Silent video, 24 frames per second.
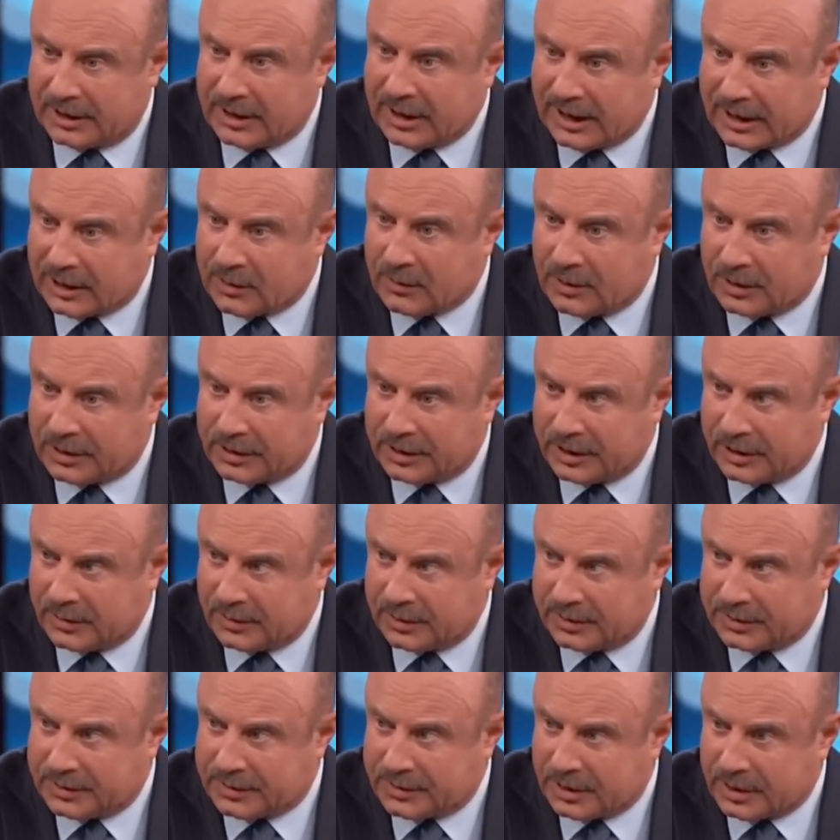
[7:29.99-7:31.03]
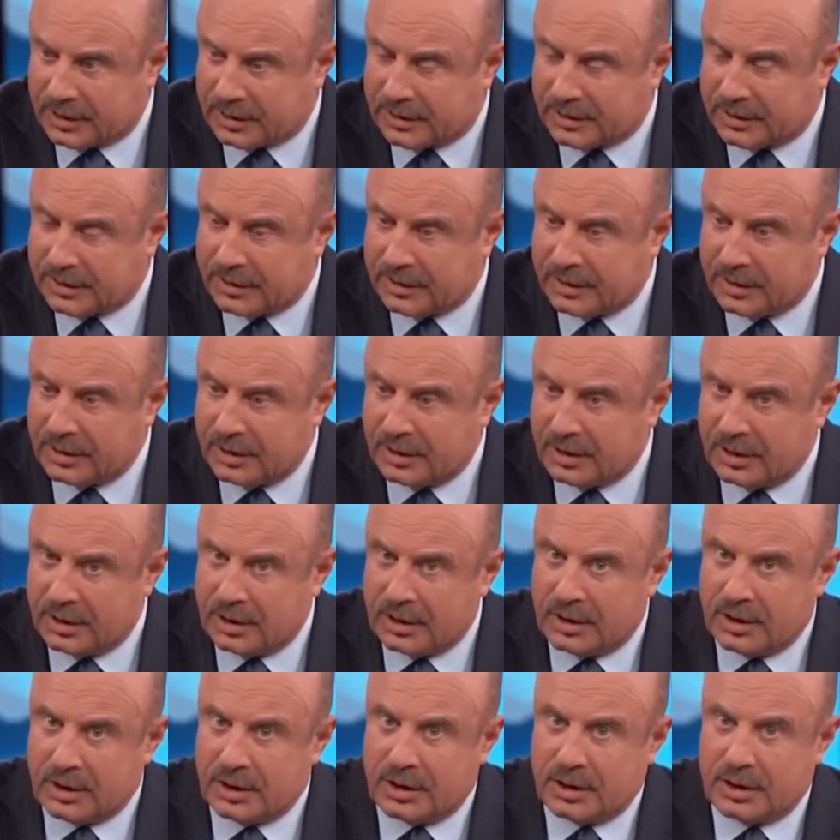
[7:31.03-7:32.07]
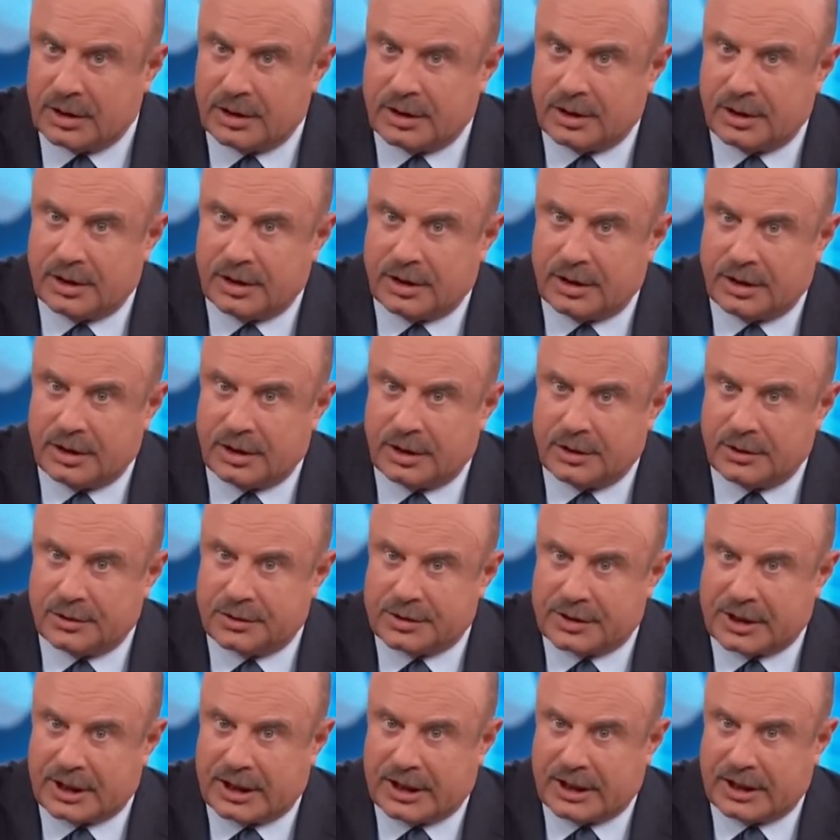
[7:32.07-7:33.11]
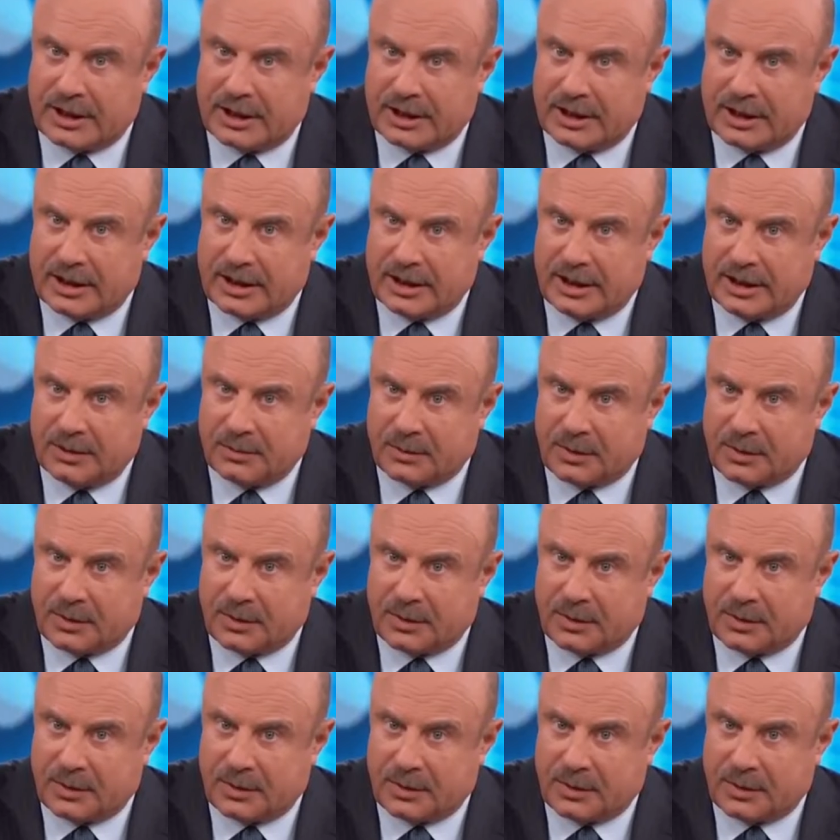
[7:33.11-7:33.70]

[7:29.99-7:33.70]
taekwondo instructor. You say he